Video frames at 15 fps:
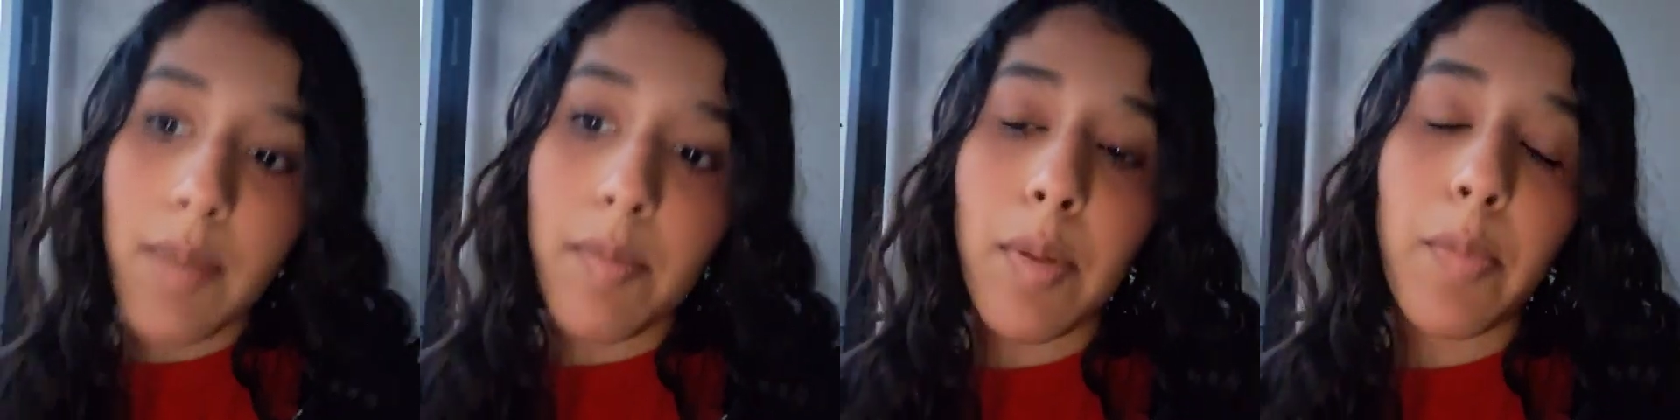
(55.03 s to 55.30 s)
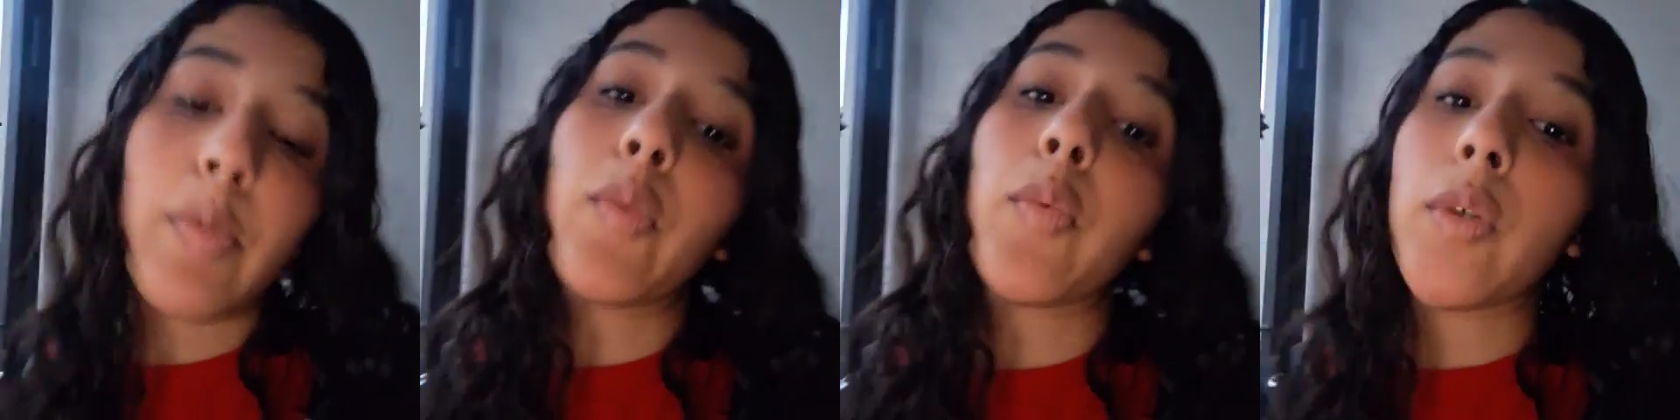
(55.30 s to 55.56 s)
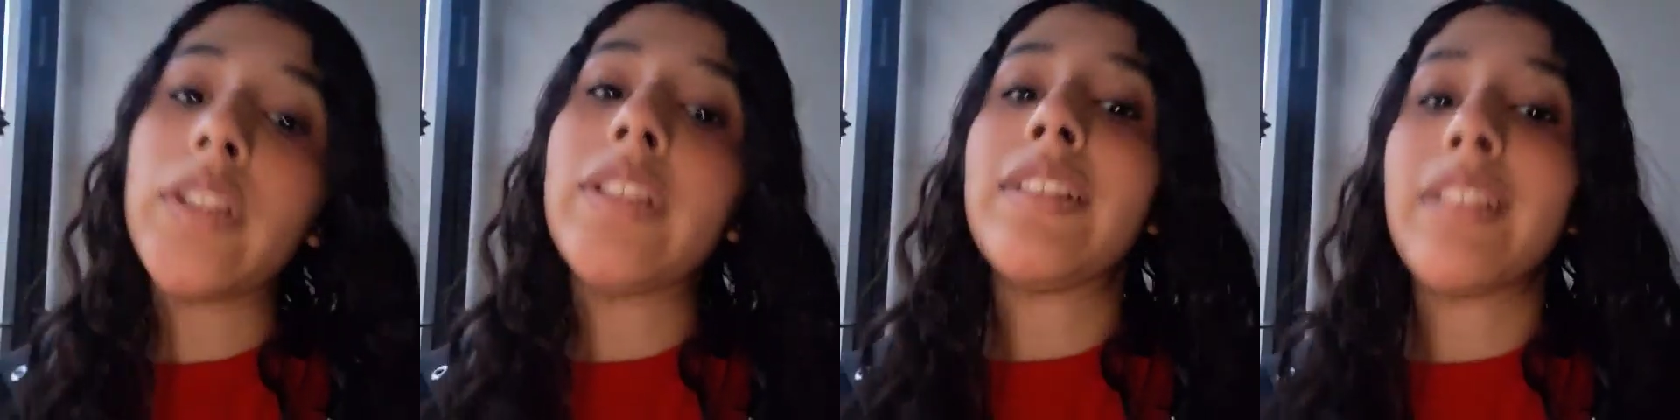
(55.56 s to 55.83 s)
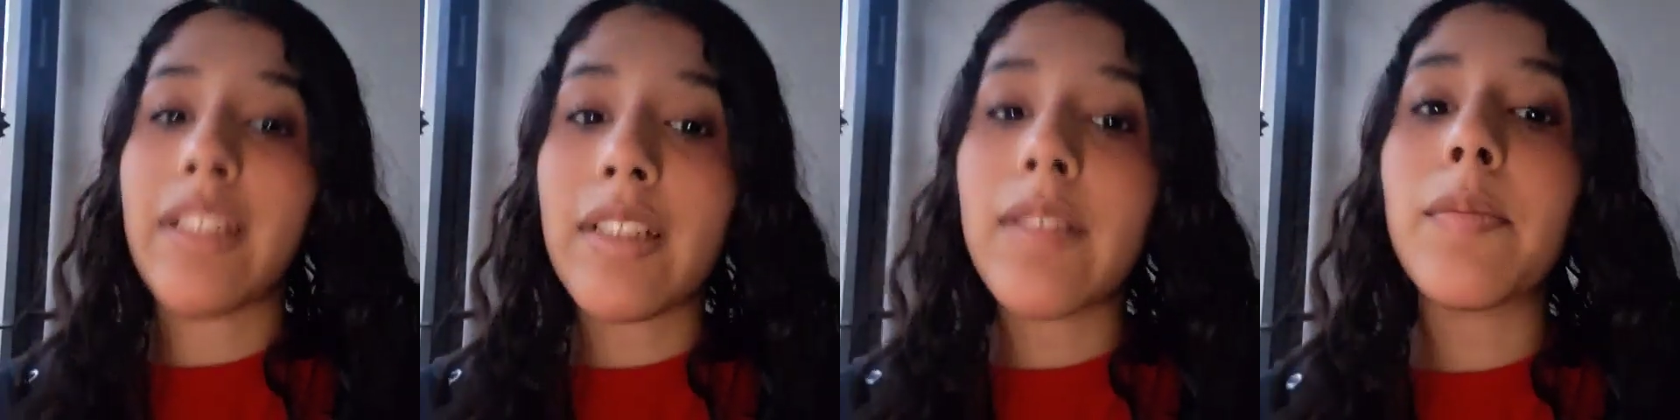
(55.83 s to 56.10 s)
people will
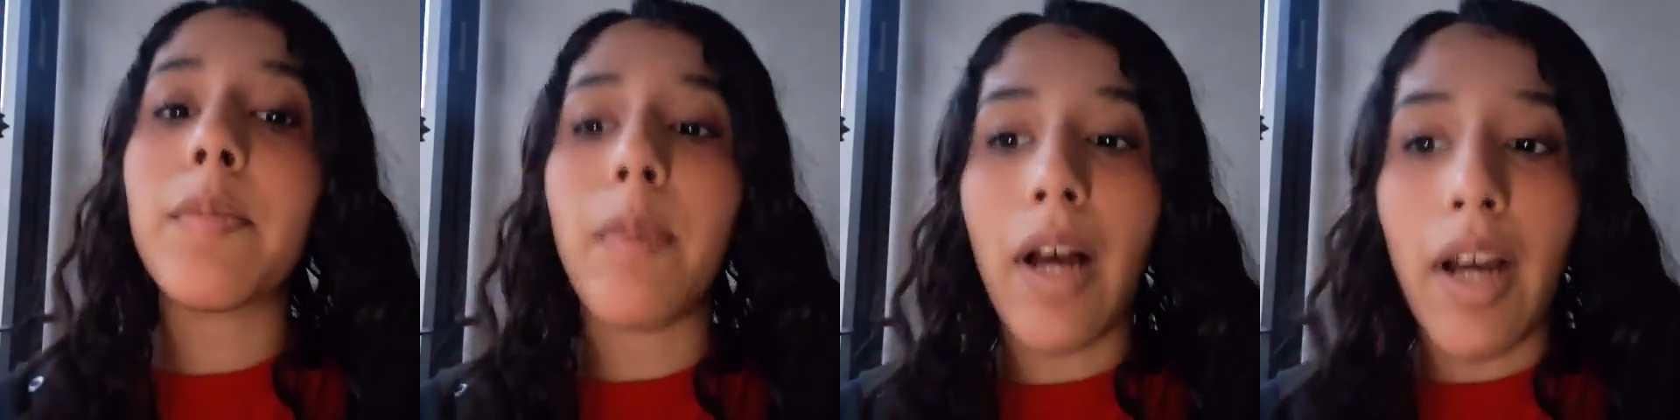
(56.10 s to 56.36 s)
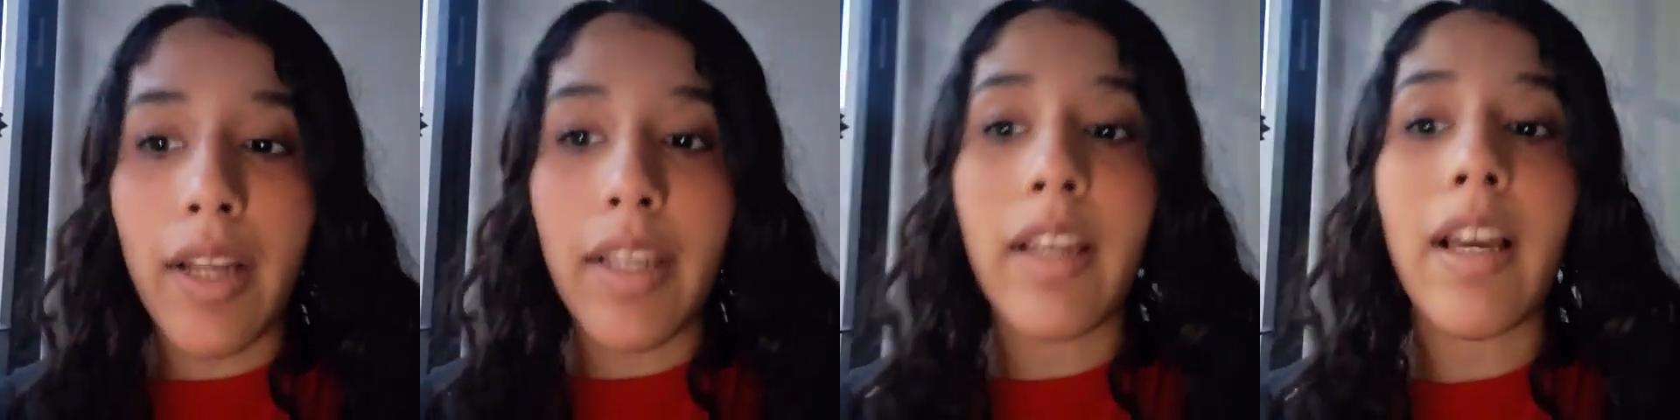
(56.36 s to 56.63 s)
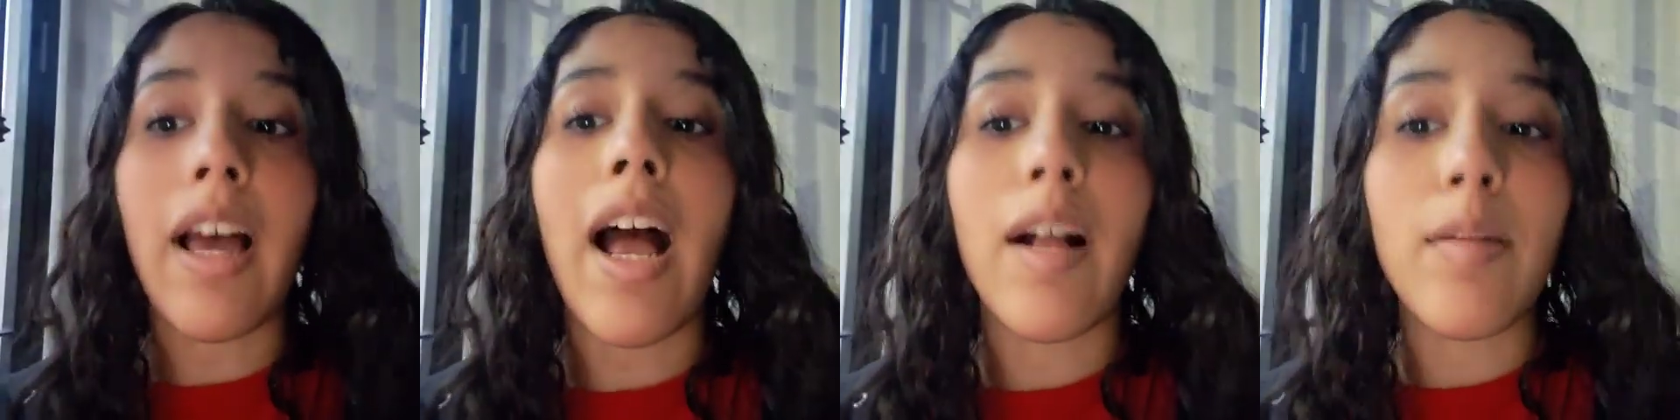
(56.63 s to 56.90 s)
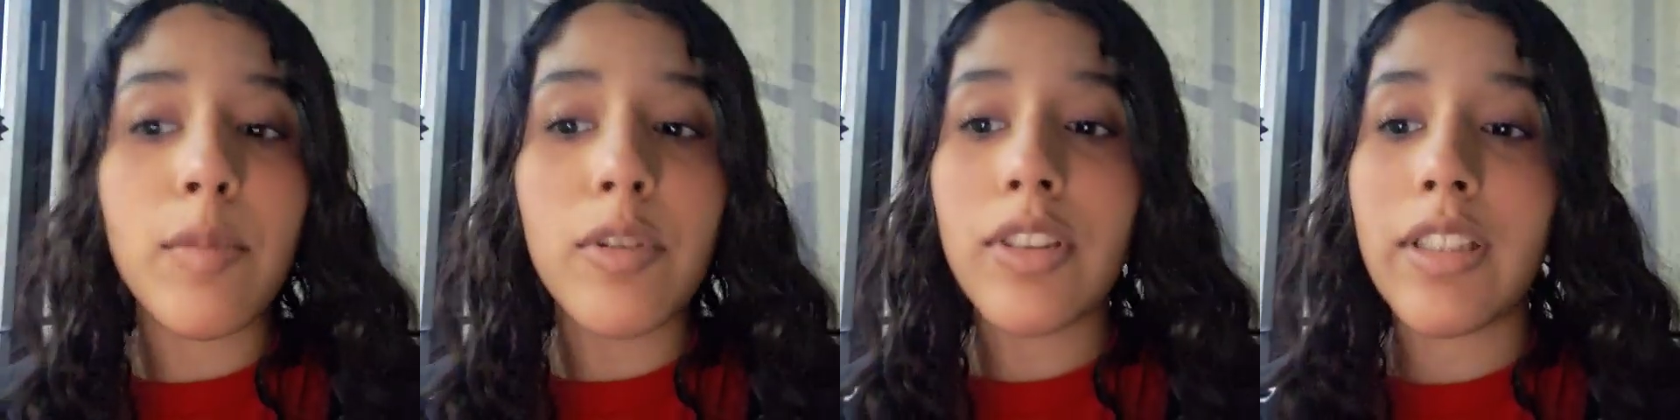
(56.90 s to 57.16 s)
still buy
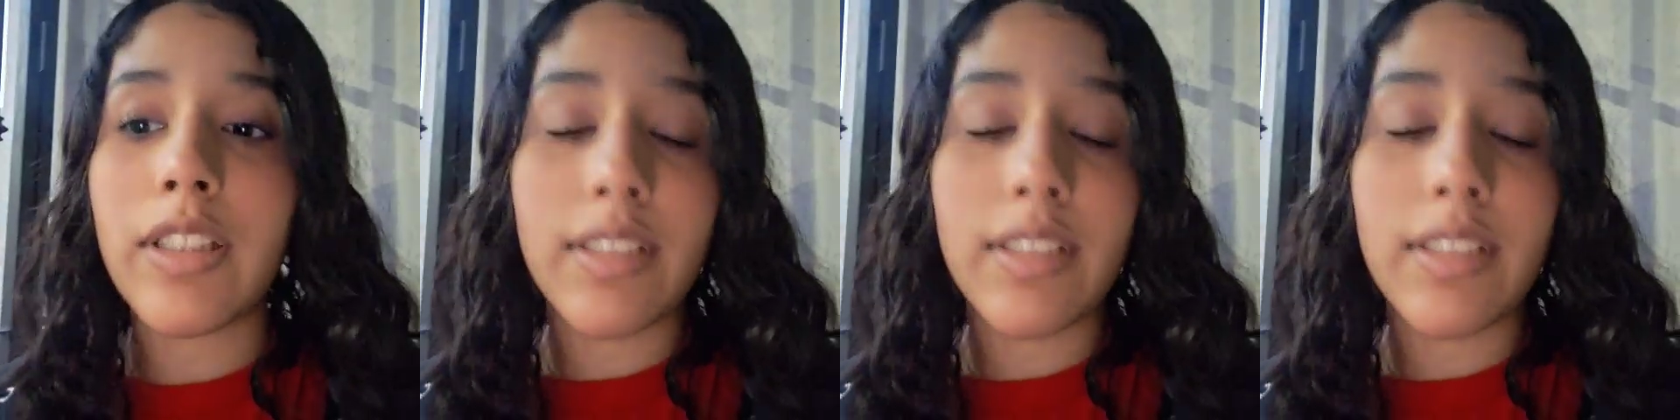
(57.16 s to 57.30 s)
almost the